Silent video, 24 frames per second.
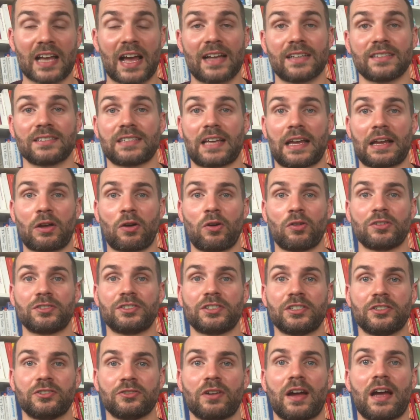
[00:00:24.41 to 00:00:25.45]
and
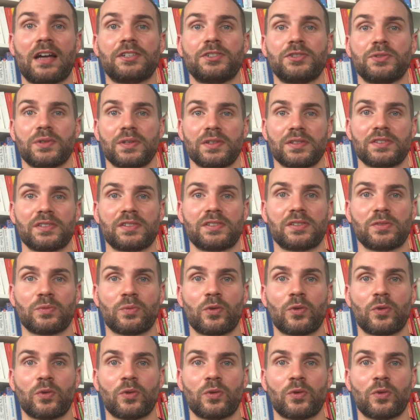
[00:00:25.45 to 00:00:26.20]
psychology graduates.